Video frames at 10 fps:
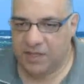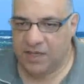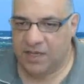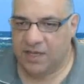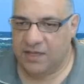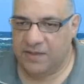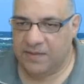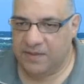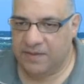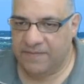uh,
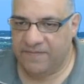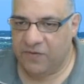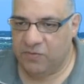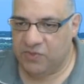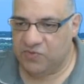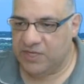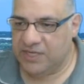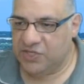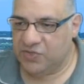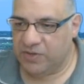thought was really
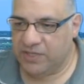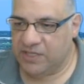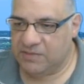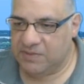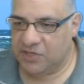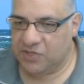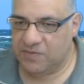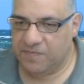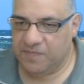strong in this position.